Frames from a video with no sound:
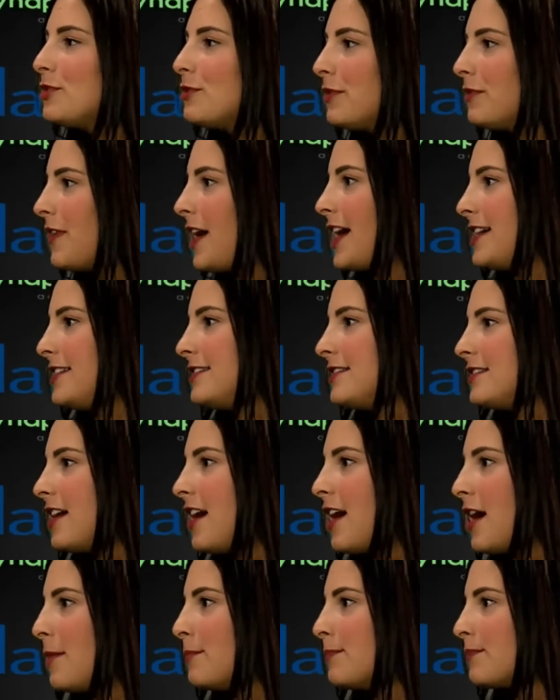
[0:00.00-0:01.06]
you advise
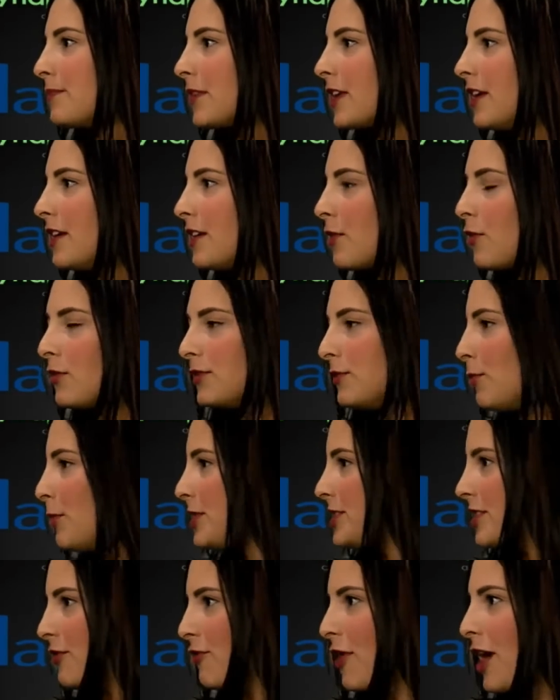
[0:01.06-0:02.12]
a
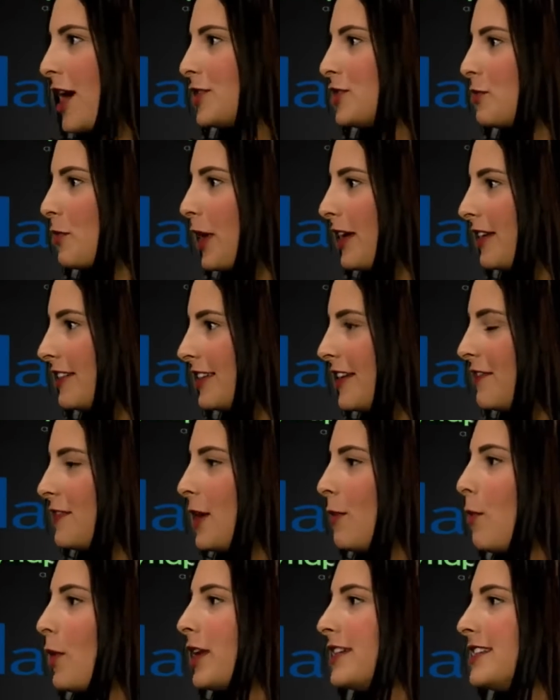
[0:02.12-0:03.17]
recent graduate if they
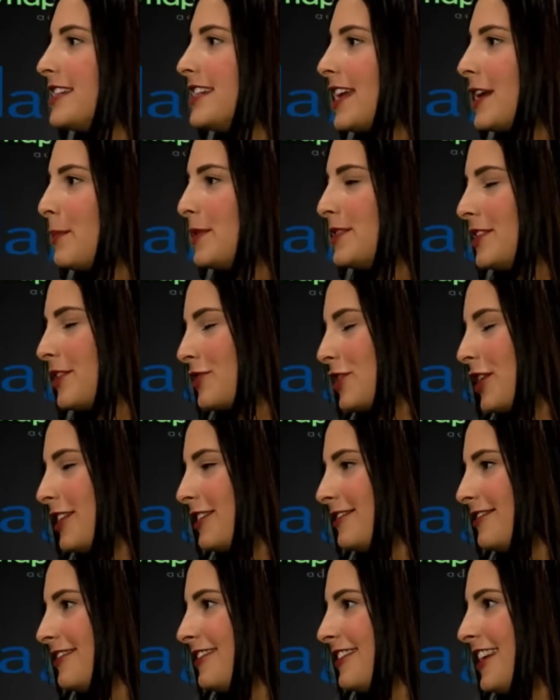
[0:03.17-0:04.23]
wanted to get a position
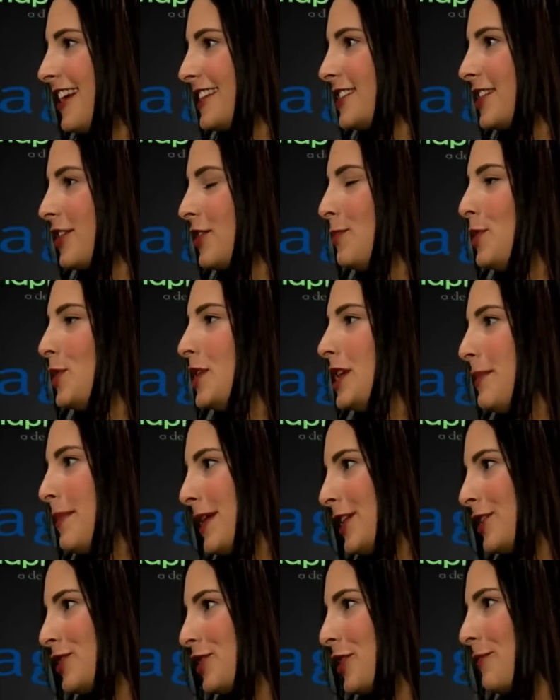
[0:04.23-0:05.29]
as a community
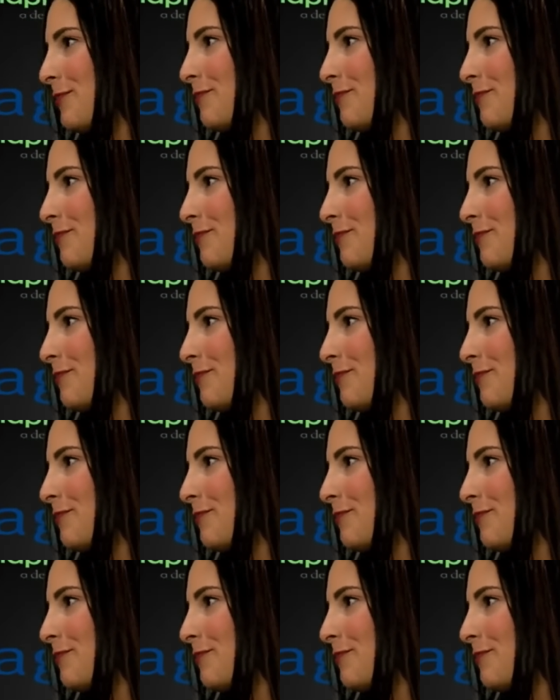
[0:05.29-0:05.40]
manager?